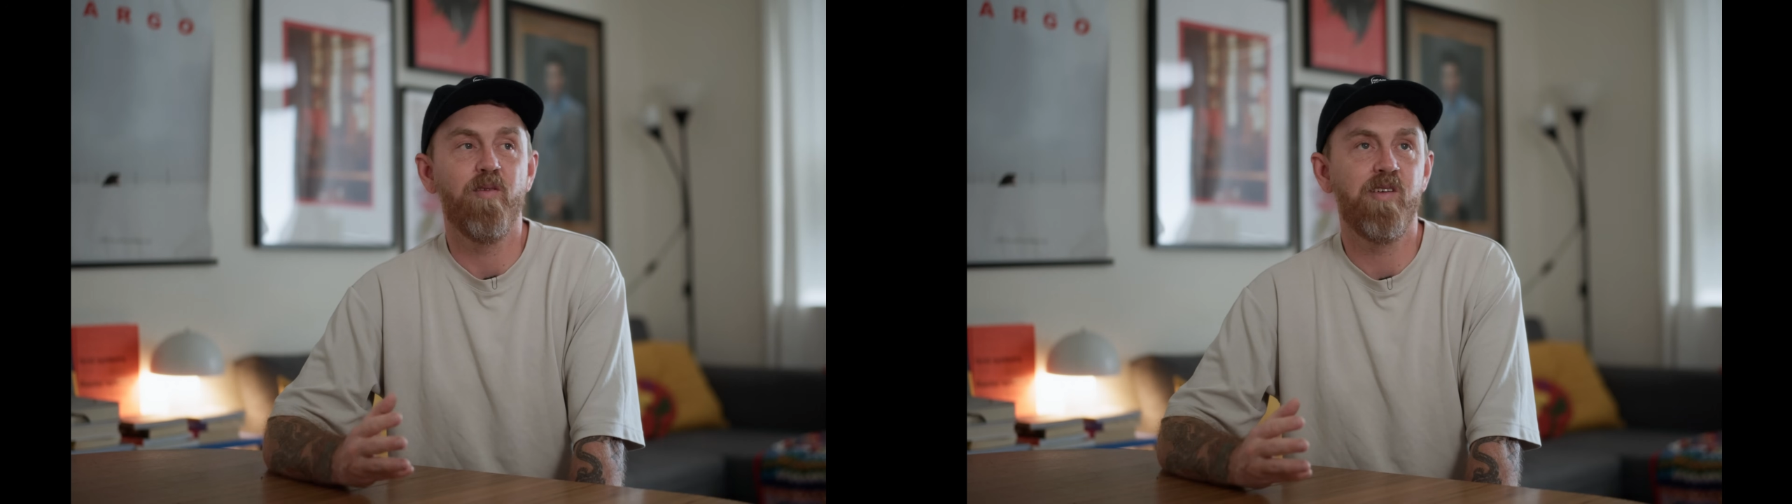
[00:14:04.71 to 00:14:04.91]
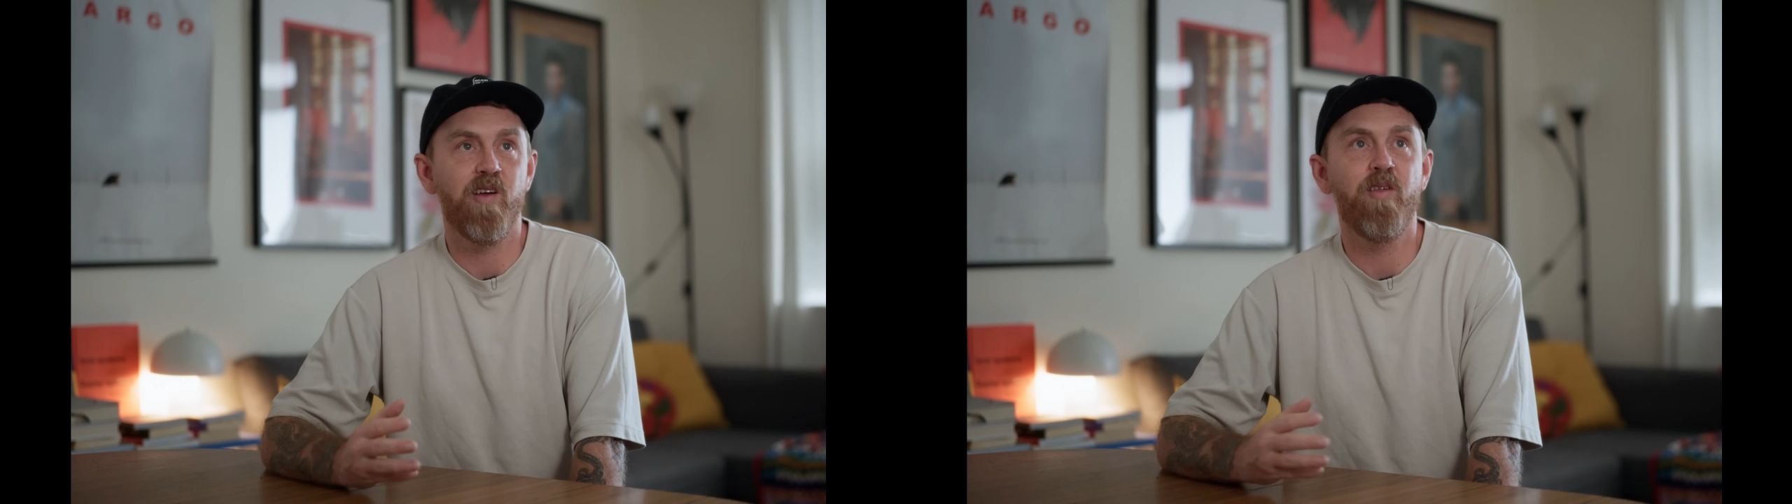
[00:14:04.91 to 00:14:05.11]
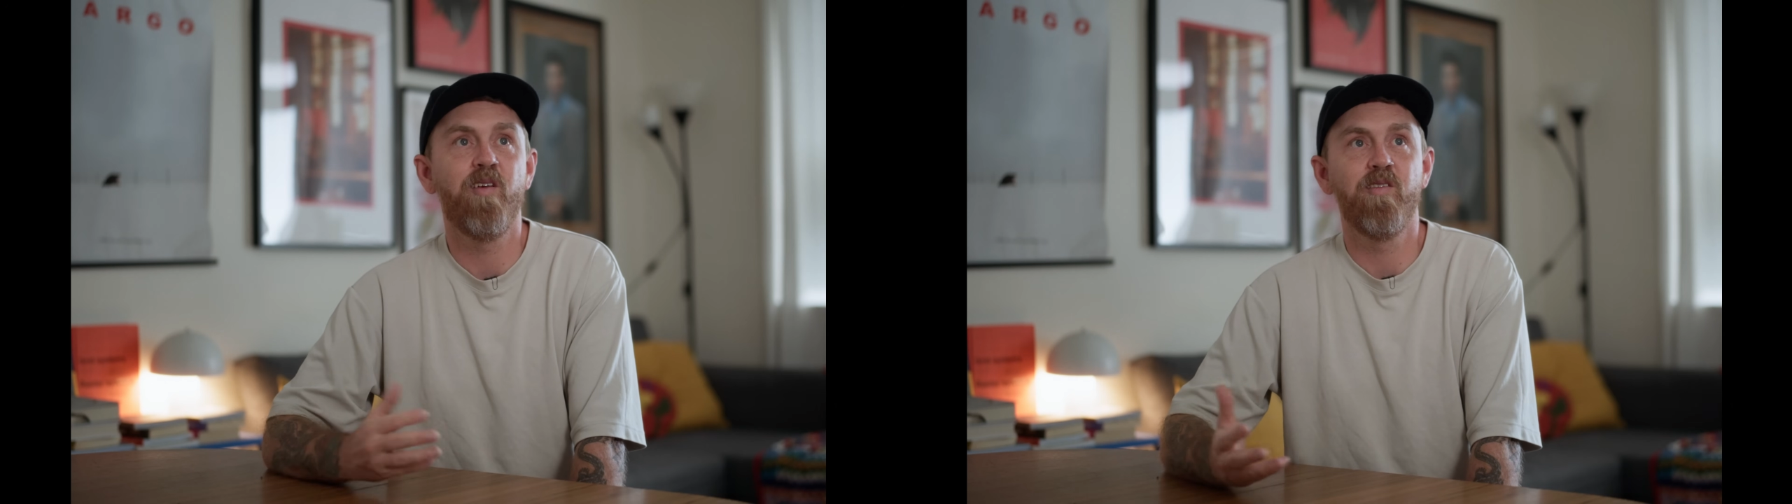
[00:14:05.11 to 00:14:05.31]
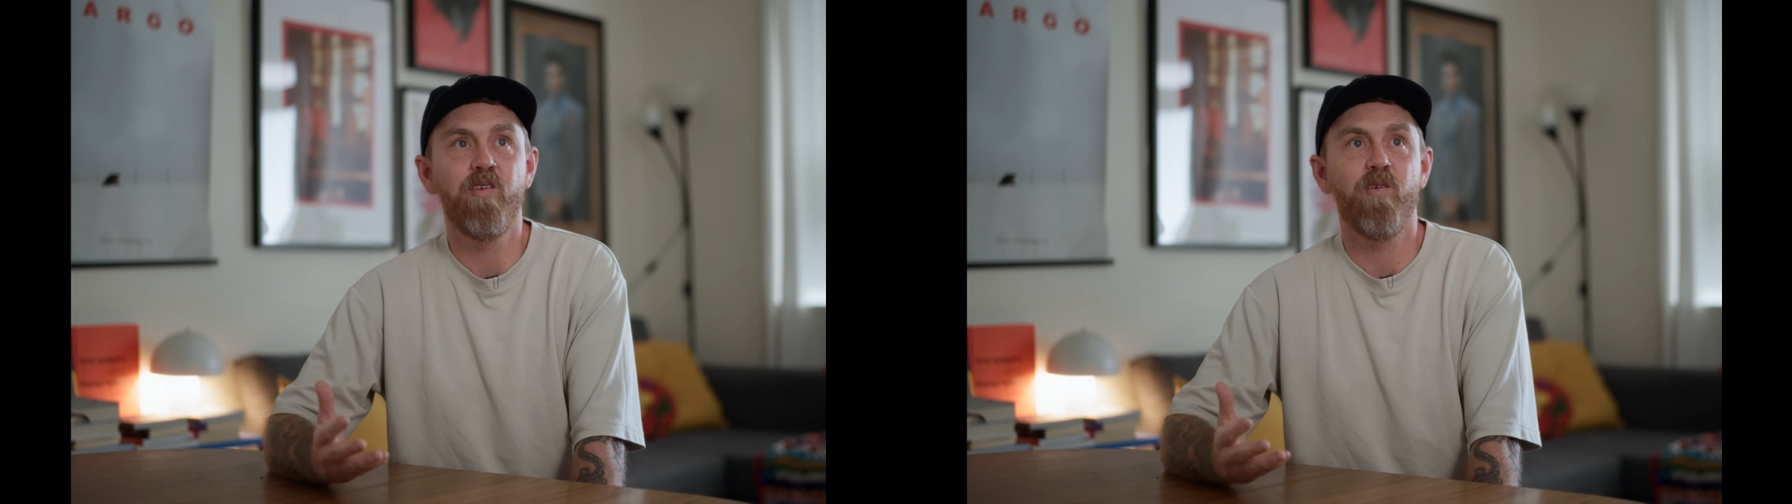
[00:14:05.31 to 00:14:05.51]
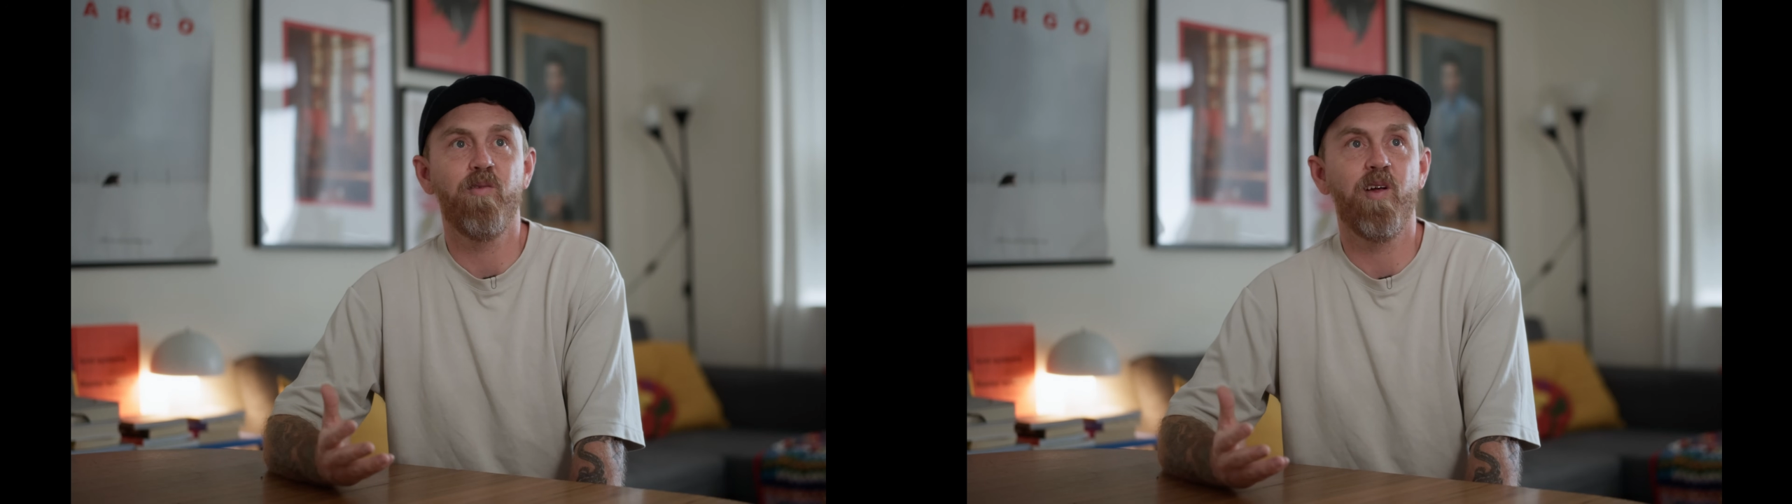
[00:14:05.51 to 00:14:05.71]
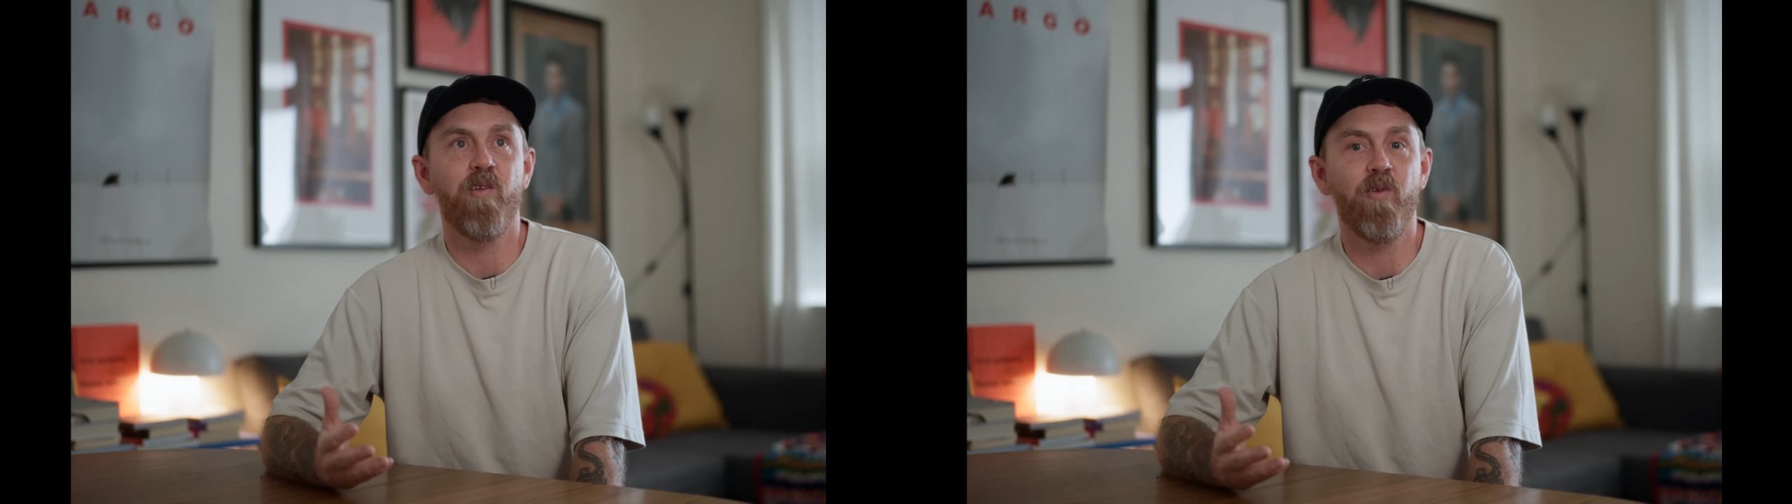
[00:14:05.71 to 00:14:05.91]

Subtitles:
which I think is a good way to